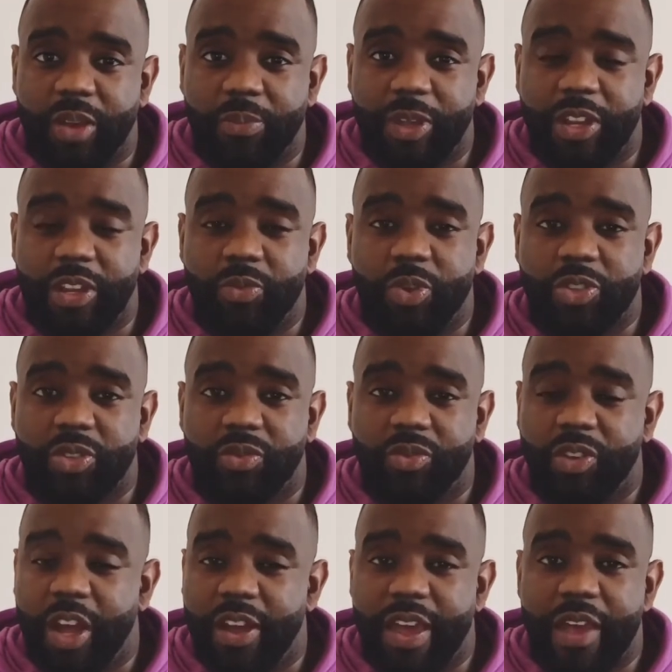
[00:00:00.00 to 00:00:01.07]
mean, he wasn't
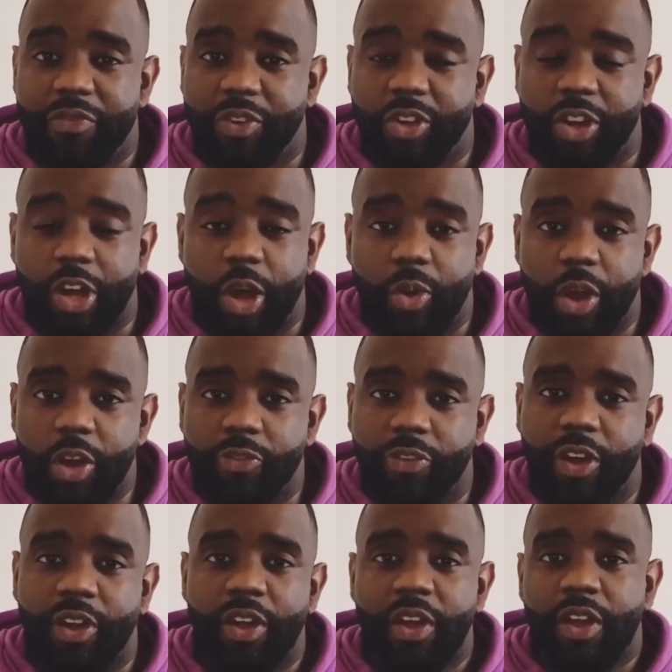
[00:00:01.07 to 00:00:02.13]
like ever going to go
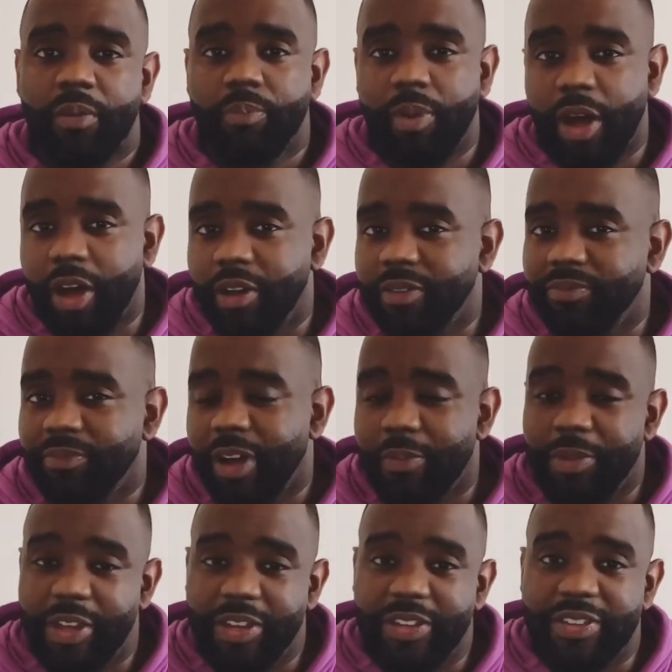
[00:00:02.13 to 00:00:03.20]
over, but I
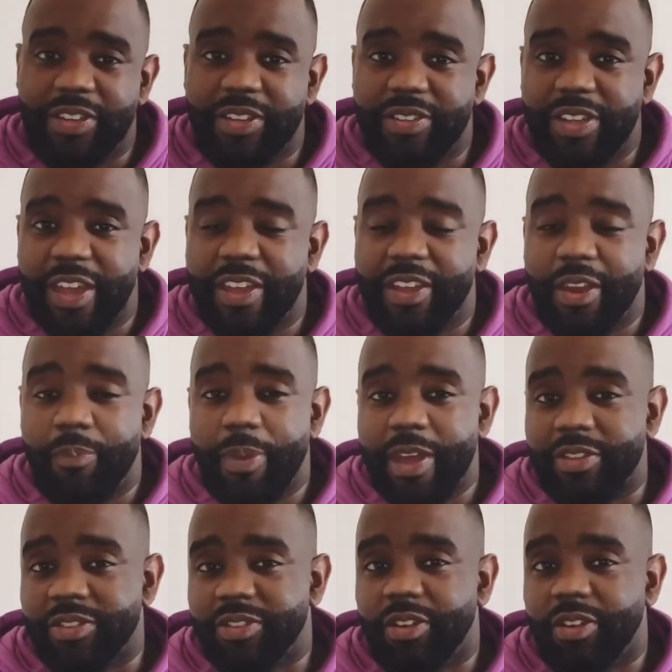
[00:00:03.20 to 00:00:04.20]
mean, he didn't take it the best.